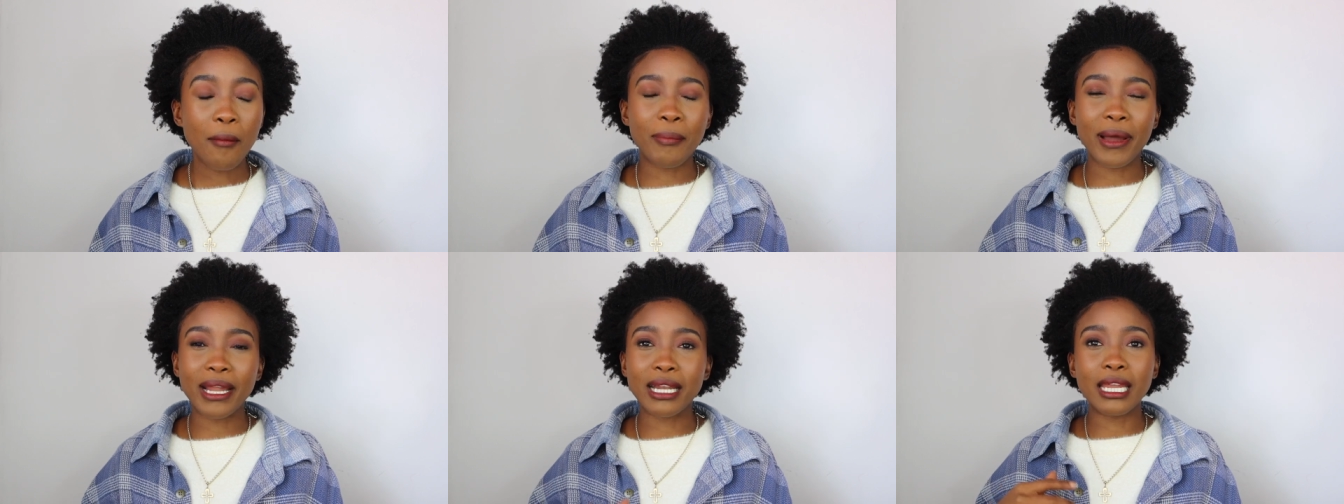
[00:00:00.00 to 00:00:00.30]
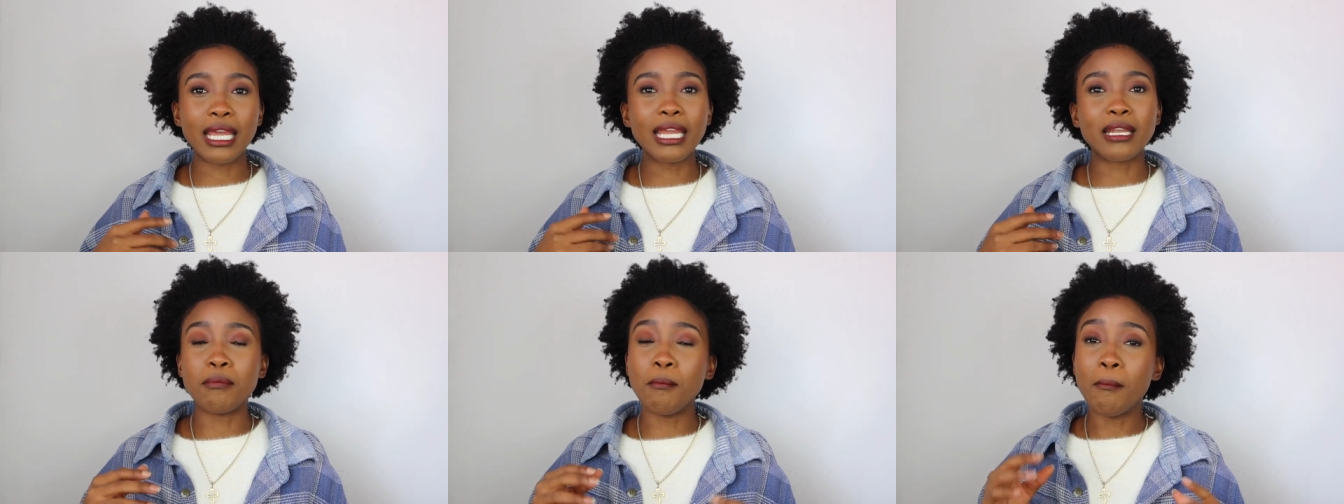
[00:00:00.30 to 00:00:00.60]
but
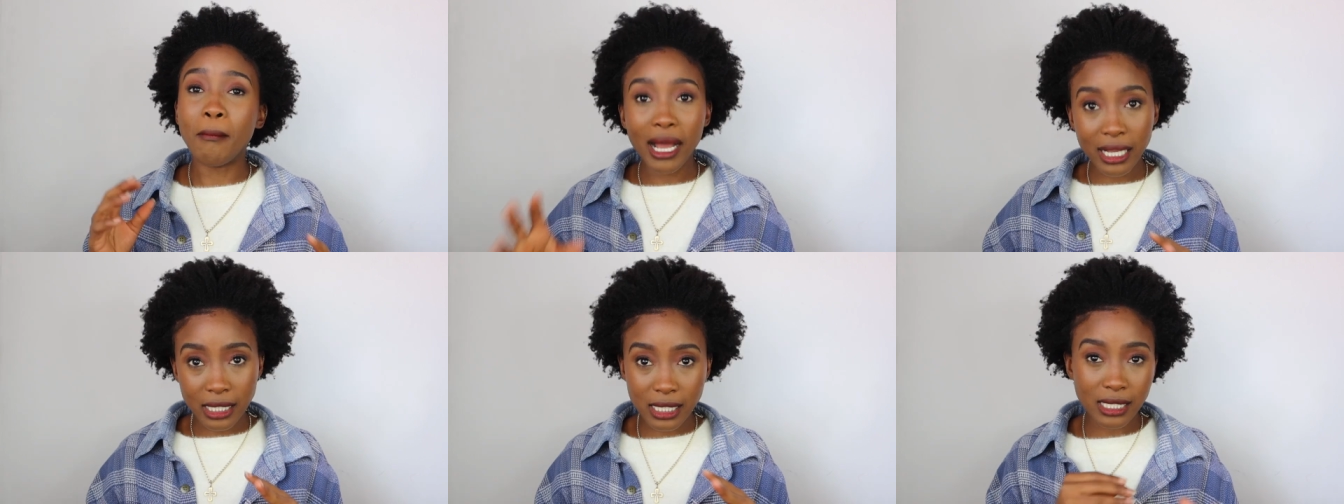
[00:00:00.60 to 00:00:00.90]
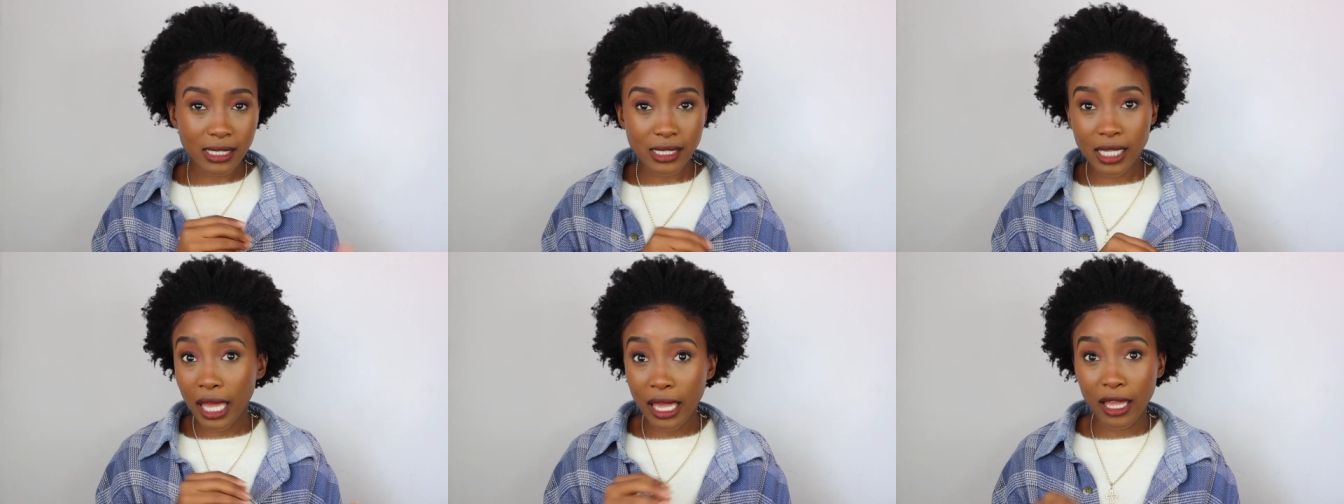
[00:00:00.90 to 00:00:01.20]
it
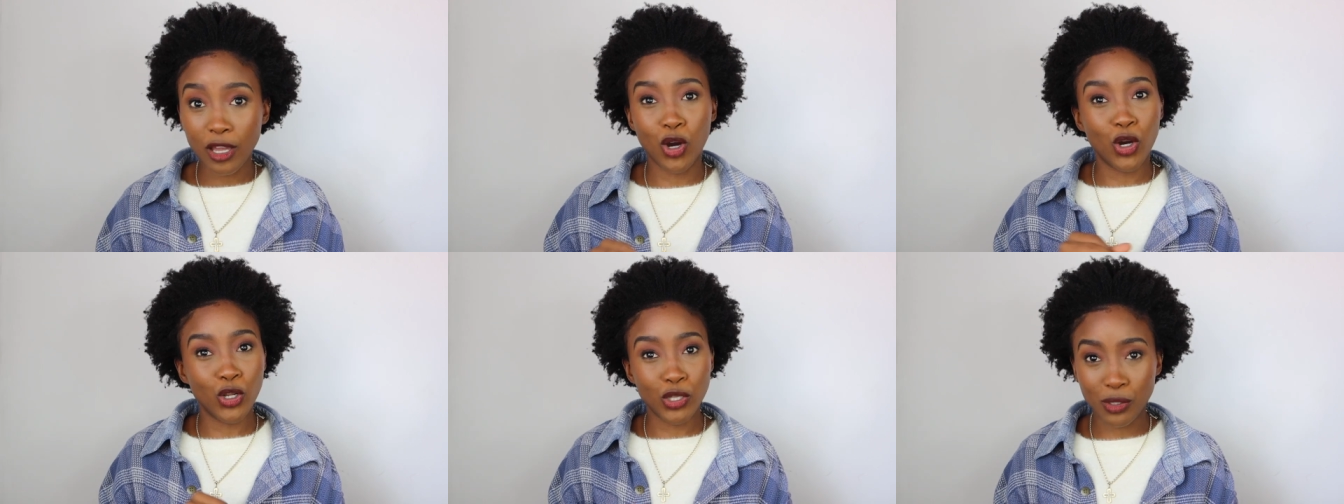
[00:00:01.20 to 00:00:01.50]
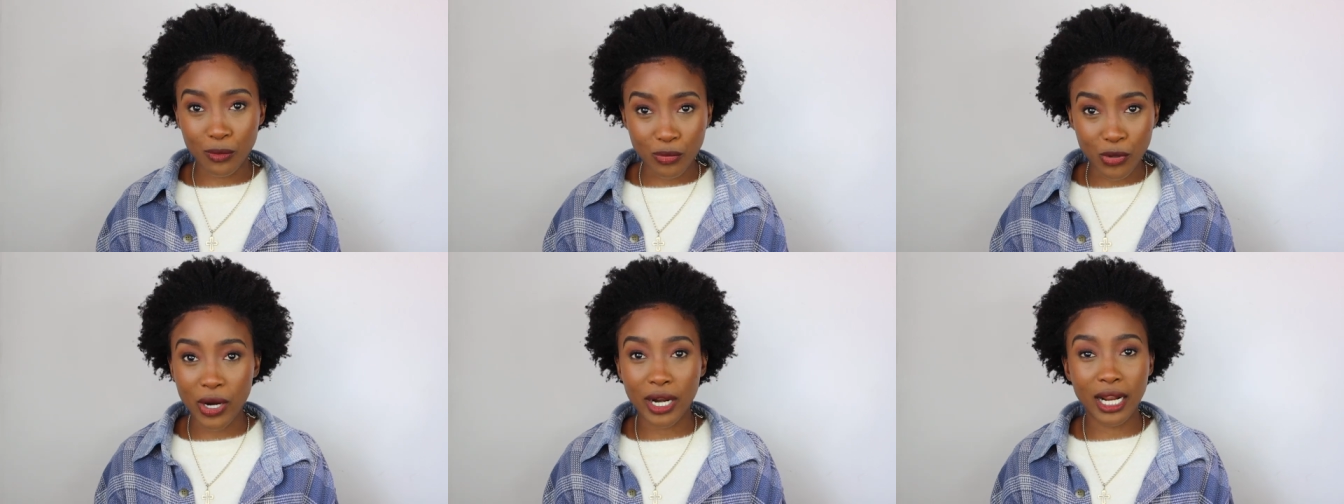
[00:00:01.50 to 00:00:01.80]
must say on
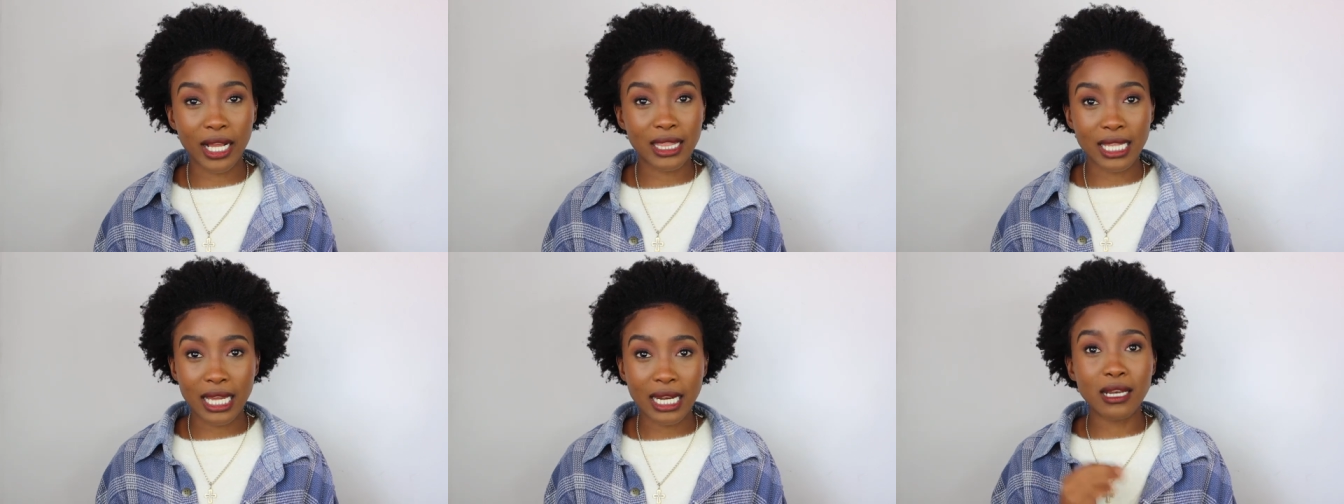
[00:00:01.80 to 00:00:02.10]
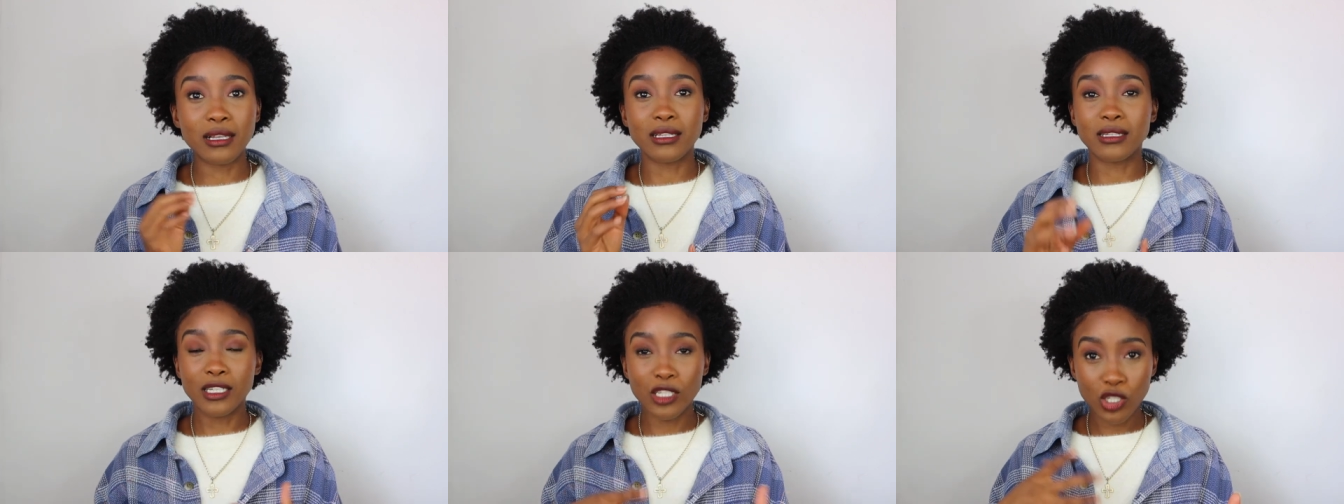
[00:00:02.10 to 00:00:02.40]
the product that
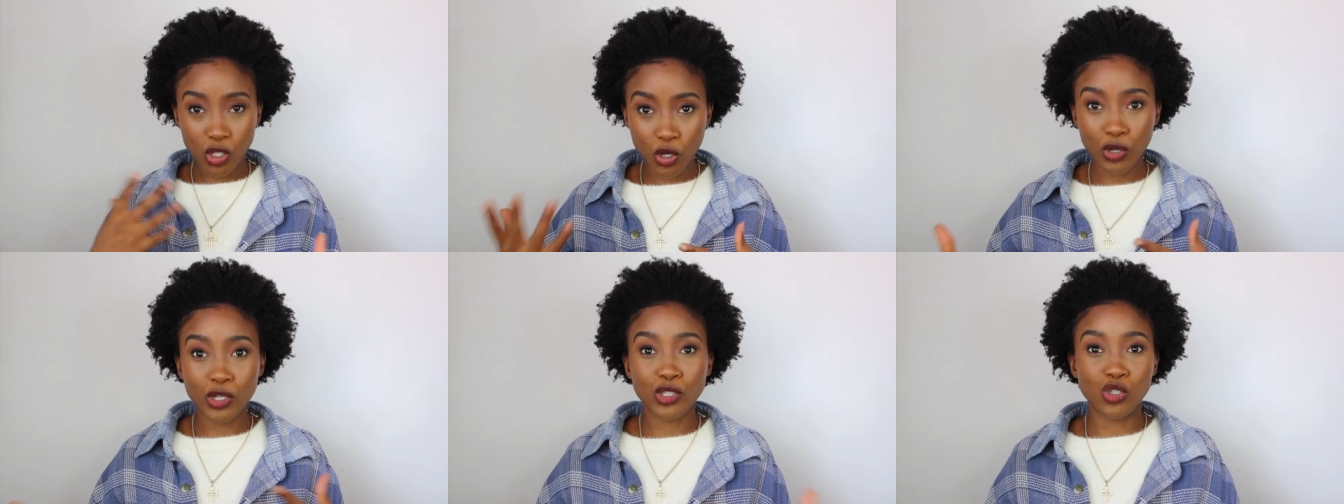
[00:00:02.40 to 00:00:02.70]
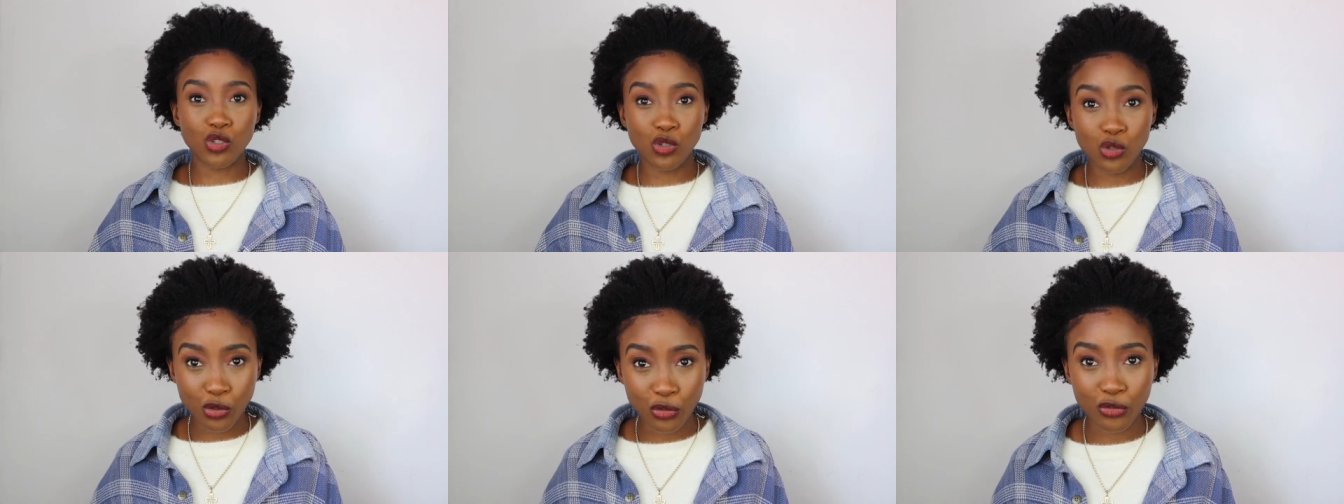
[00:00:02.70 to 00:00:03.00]
it, you know, it's
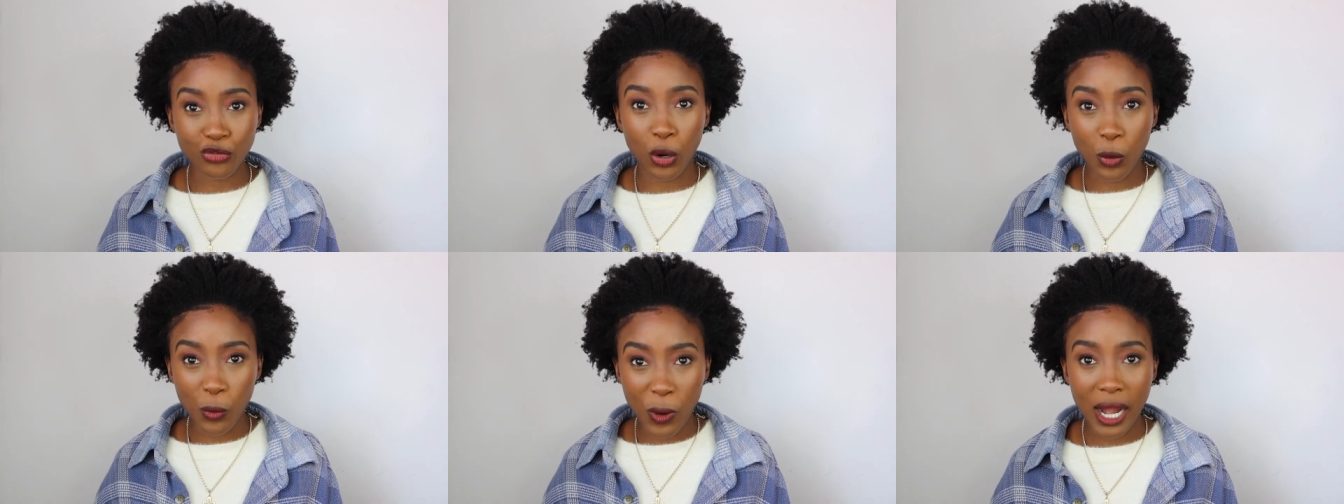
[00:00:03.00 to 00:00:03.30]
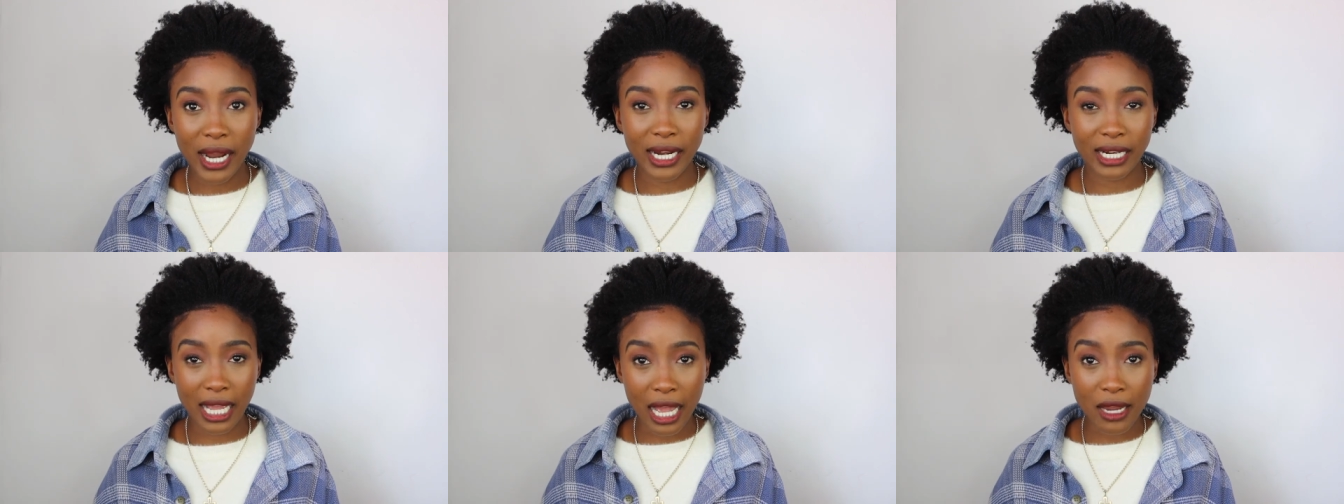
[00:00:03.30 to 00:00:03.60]

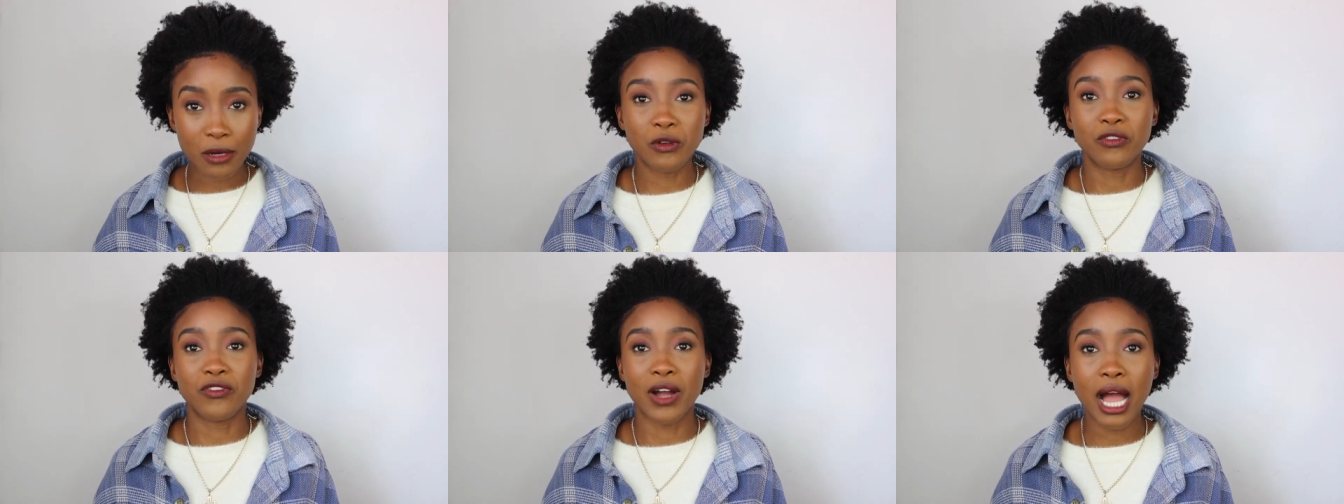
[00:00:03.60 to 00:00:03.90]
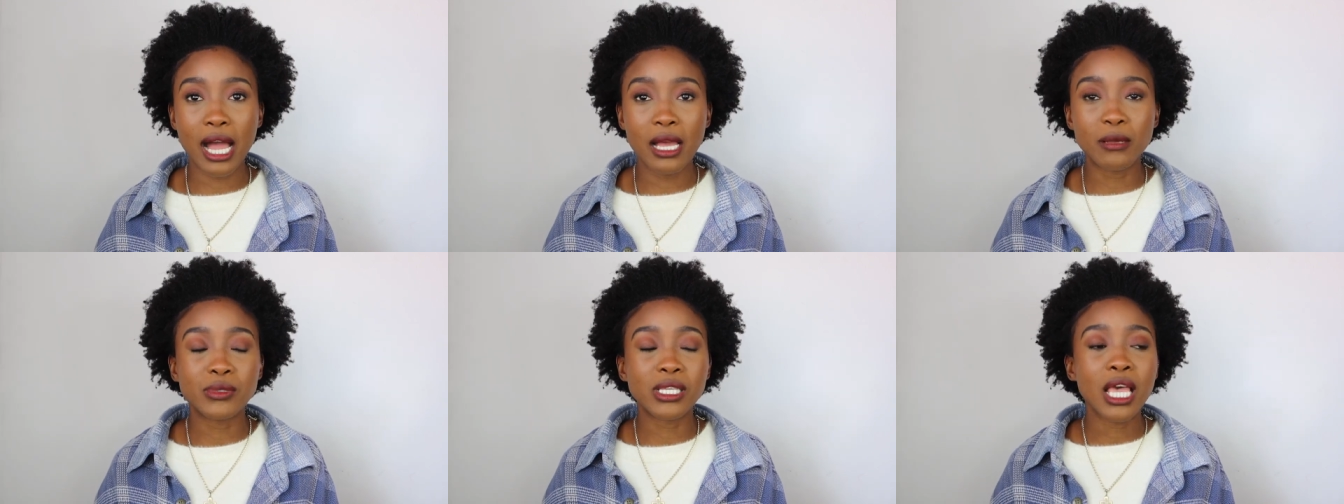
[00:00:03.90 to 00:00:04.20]
two-for-one kind of
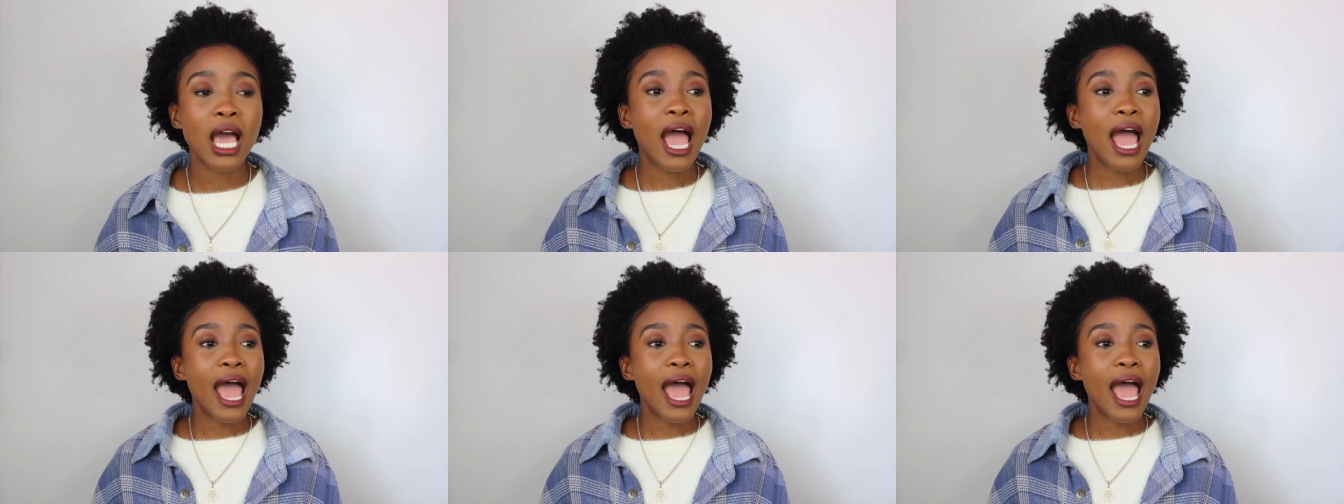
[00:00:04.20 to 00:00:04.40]
vibes.